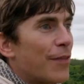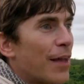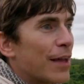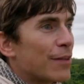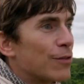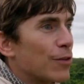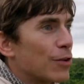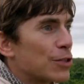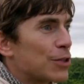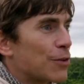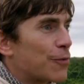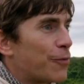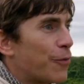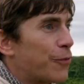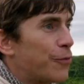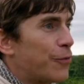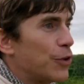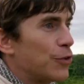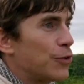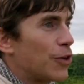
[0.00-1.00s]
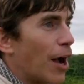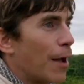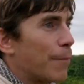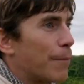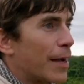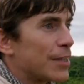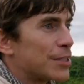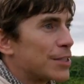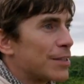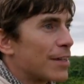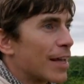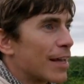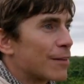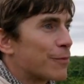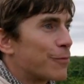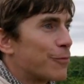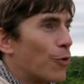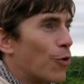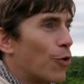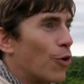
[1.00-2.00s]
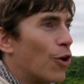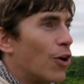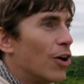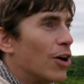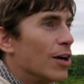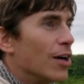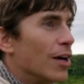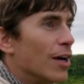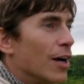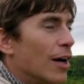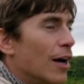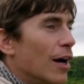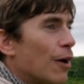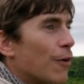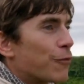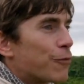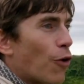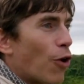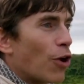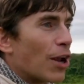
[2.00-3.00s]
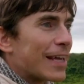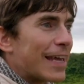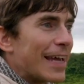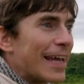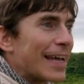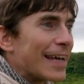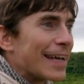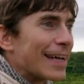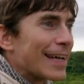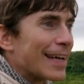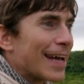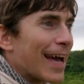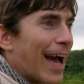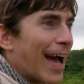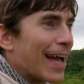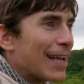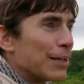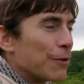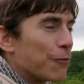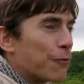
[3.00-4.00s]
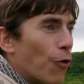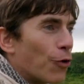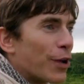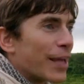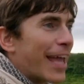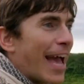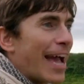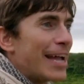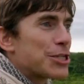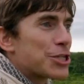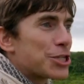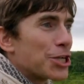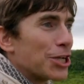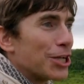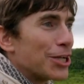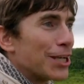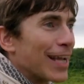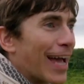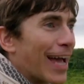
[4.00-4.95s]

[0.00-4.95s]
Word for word: That's not just for food, I imagine, that's for frolicking and fornication,